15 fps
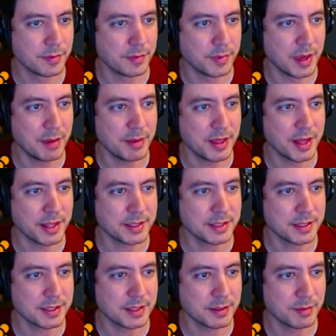Maybe
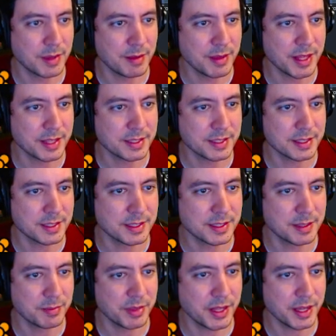that's
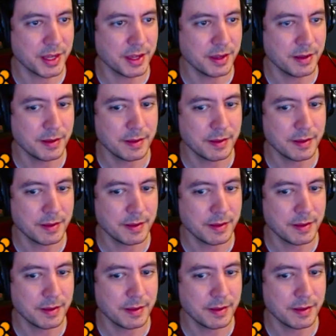the play.